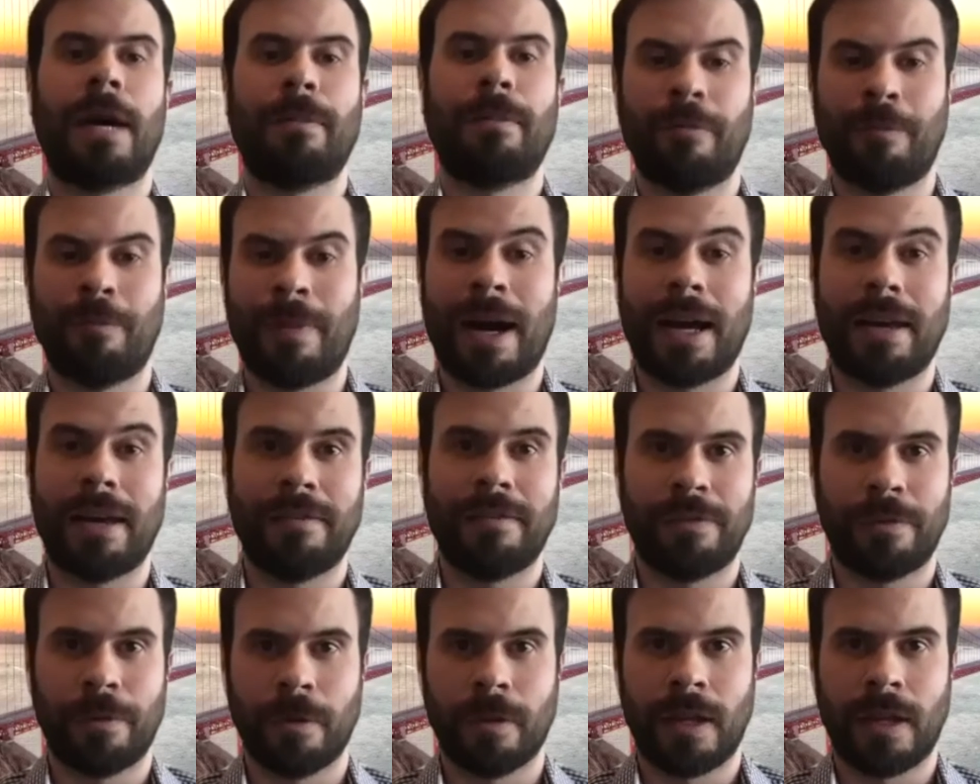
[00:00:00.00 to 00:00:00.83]
top of
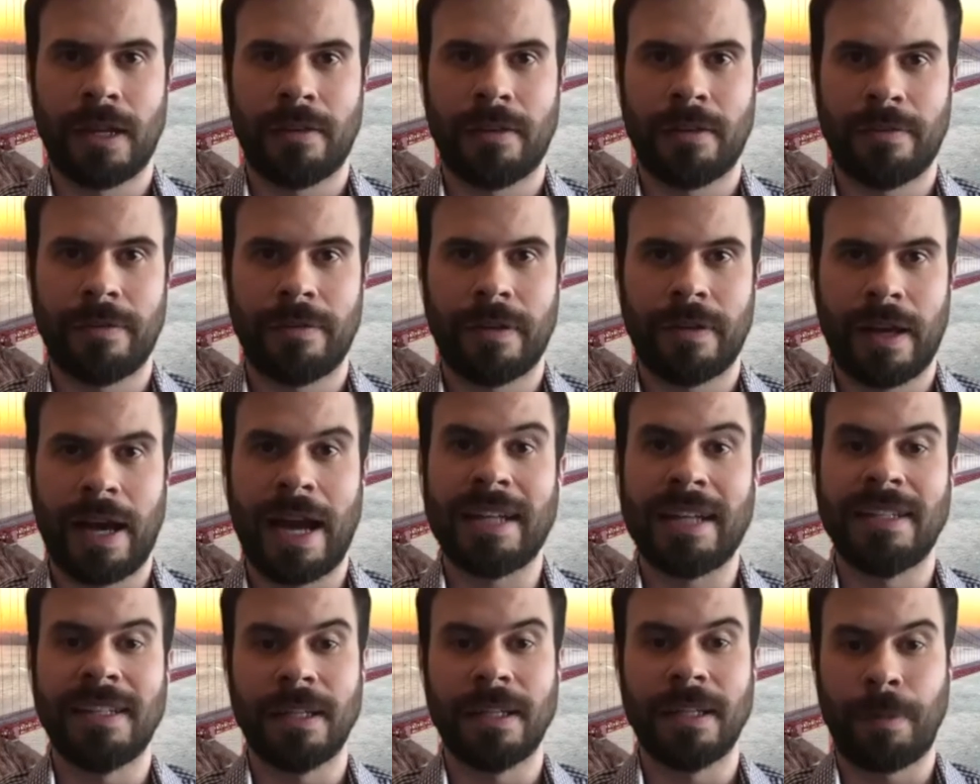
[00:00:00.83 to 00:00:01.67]
mind for a lot of
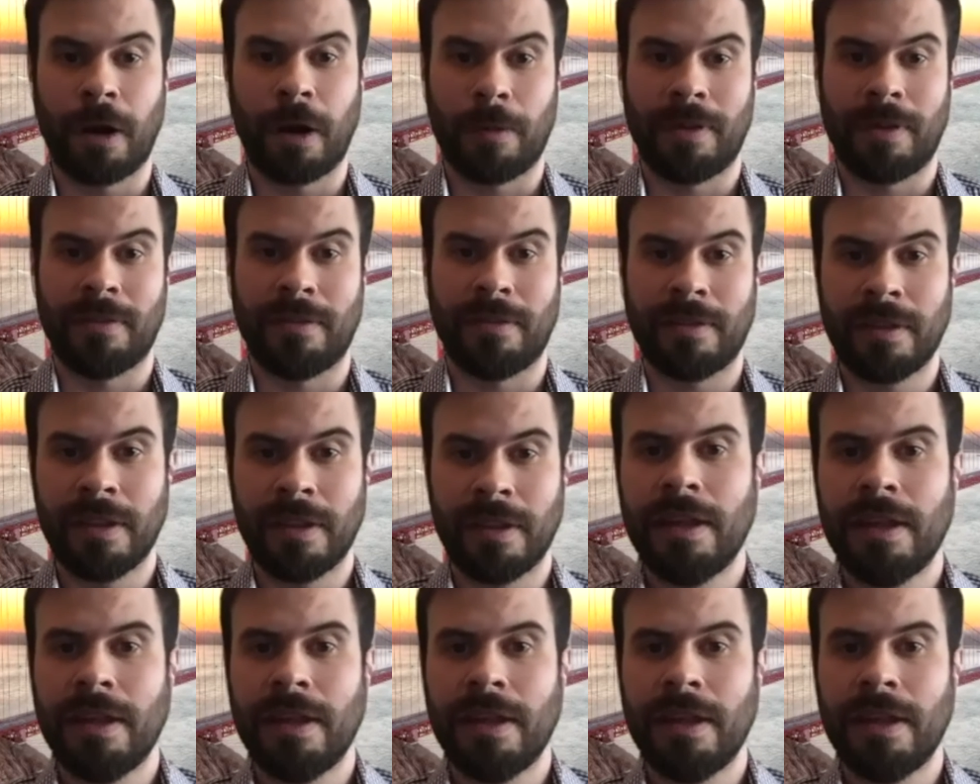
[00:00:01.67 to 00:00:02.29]
IT departments?